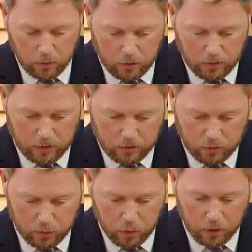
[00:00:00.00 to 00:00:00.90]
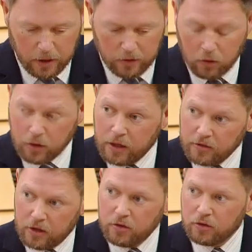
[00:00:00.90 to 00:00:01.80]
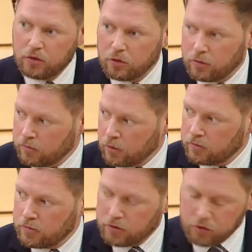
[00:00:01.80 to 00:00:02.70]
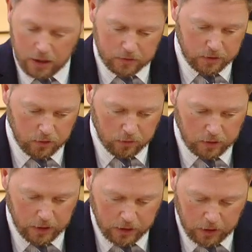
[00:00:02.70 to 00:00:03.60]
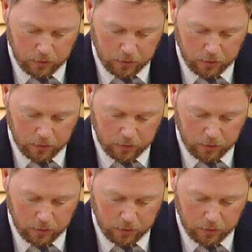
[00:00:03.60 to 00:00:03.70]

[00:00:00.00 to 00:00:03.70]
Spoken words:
with this report and the organisations who were involved in the drafting of it.